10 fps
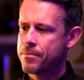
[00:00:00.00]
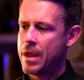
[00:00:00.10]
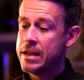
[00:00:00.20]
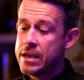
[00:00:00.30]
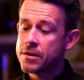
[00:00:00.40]

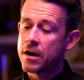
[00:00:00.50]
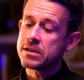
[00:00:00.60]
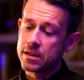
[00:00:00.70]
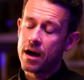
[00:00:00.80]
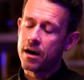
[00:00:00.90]
And he talks
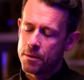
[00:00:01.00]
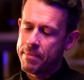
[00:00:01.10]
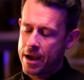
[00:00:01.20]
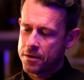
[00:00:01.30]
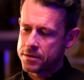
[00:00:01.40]
a lot
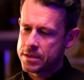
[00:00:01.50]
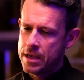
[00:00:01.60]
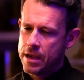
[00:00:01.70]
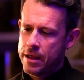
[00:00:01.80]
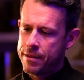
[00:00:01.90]
about
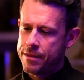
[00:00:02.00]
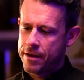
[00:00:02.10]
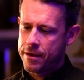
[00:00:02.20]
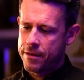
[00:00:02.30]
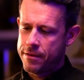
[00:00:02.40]

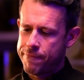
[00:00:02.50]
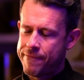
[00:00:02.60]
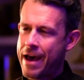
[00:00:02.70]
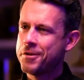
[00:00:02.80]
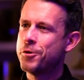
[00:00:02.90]
the
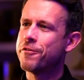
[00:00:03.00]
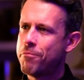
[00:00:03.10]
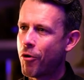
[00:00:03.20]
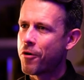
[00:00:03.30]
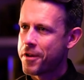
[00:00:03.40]
value of
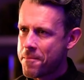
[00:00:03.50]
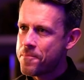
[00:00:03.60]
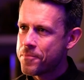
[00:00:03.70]
boredom,